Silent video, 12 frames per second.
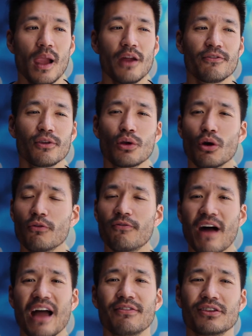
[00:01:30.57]
If you go
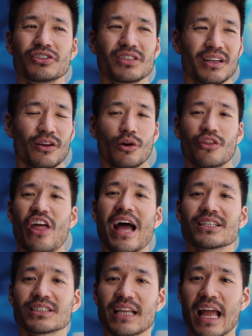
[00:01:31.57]
500 or
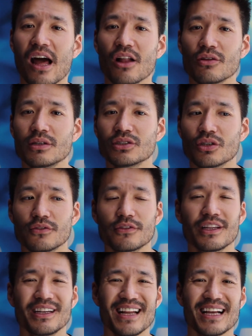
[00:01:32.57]
1,000 calories
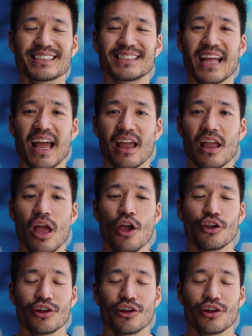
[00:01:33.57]
over the next day,